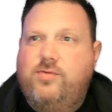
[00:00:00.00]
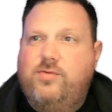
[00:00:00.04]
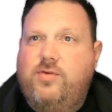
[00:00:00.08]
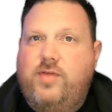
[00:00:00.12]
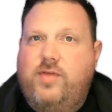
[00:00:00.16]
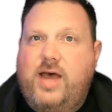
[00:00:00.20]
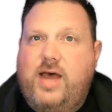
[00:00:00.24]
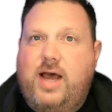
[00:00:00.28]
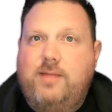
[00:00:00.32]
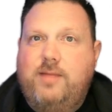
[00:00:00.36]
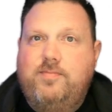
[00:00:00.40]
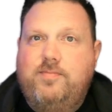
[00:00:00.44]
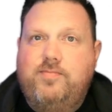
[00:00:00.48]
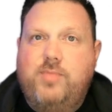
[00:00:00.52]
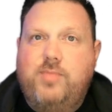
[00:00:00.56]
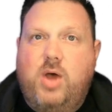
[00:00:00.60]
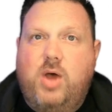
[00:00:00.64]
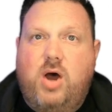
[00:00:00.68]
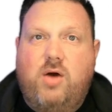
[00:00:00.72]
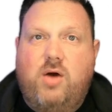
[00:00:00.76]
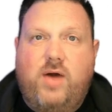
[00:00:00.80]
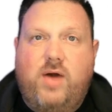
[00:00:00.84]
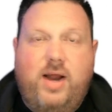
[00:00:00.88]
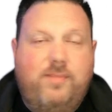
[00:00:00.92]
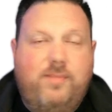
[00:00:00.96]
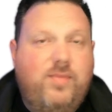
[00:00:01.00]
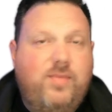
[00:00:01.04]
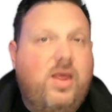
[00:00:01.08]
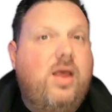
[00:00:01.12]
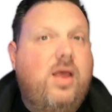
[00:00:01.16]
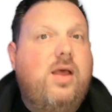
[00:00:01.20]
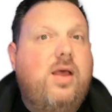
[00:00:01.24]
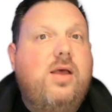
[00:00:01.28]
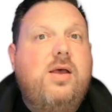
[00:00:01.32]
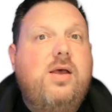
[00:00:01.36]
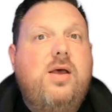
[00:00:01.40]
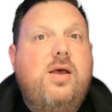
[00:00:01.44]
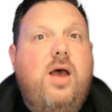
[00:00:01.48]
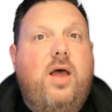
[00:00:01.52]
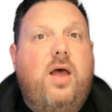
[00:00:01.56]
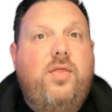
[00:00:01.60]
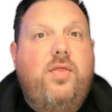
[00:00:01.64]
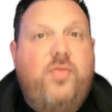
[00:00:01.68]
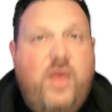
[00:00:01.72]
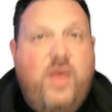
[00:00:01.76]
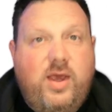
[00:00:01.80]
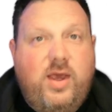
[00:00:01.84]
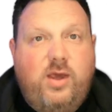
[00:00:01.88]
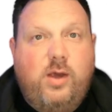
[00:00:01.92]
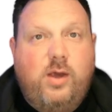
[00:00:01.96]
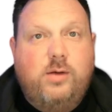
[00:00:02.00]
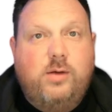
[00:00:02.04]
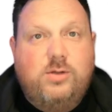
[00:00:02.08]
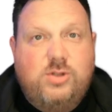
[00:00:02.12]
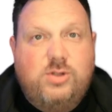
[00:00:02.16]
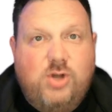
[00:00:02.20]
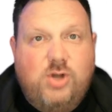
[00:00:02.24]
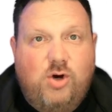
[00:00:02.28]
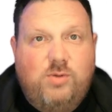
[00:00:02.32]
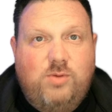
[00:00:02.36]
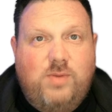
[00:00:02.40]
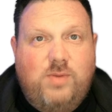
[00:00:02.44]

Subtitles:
for that. All right. Thank you so